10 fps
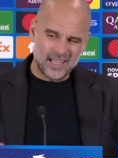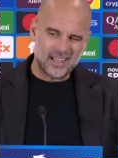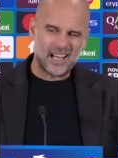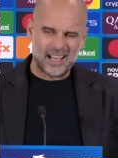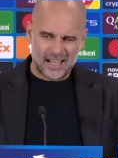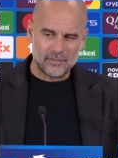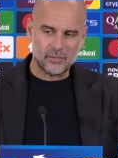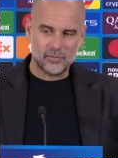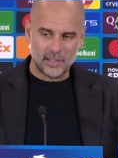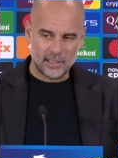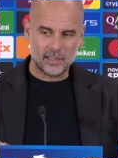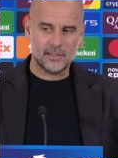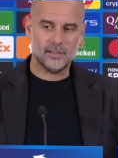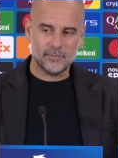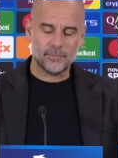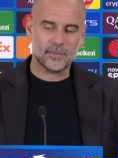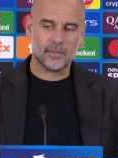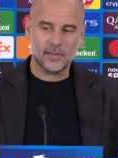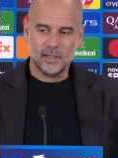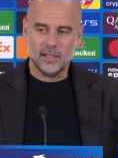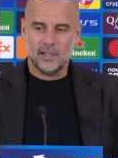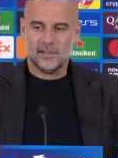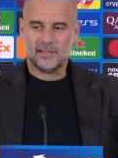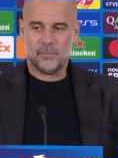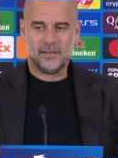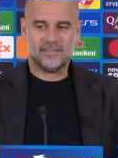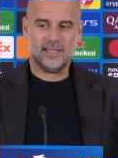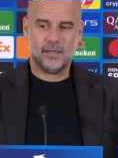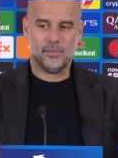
I, I had the feeling step by step,